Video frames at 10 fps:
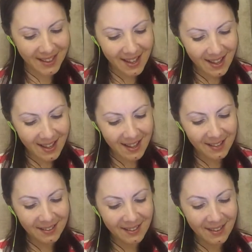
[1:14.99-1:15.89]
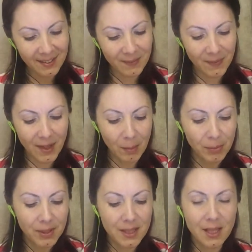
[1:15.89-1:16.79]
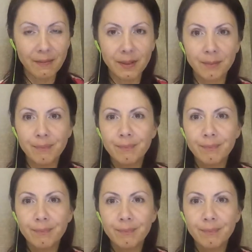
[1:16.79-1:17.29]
And uh, number seven.